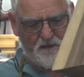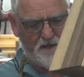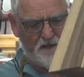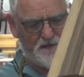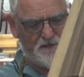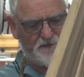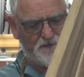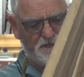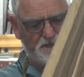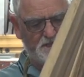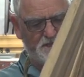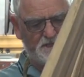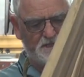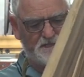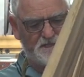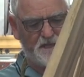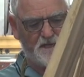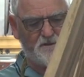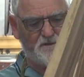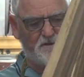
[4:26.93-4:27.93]
It's just a
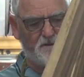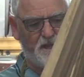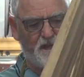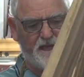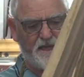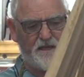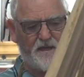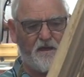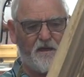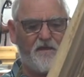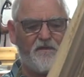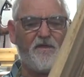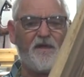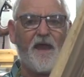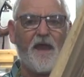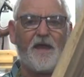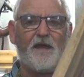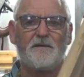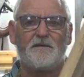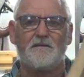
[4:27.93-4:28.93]
single leg like
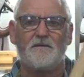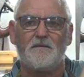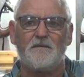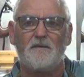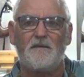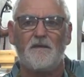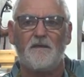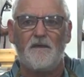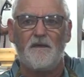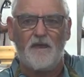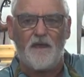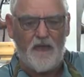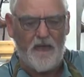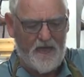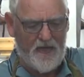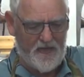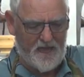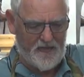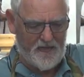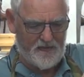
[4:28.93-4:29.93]
that,
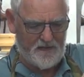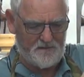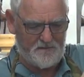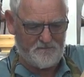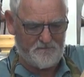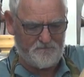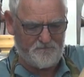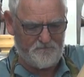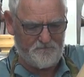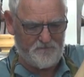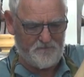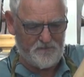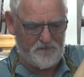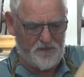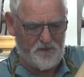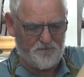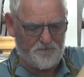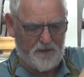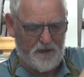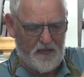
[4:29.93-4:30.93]
and
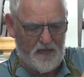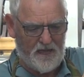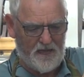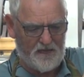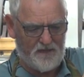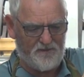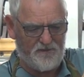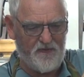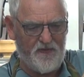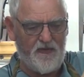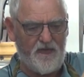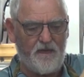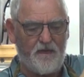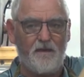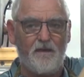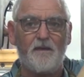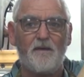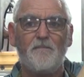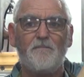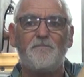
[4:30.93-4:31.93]
you play there.
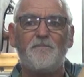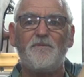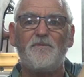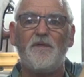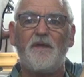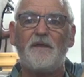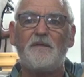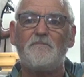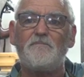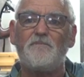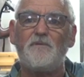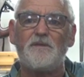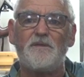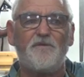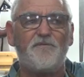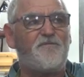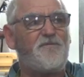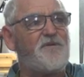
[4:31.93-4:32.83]
But then when you